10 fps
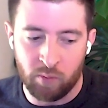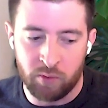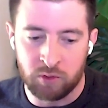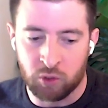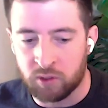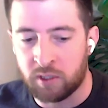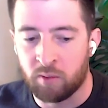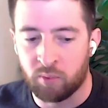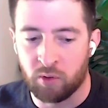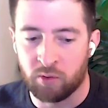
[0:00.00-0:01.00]
the
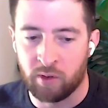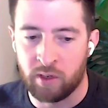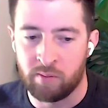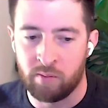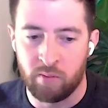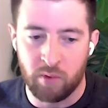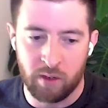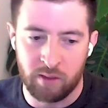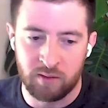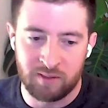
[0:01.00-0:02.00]
Georgetown program uh,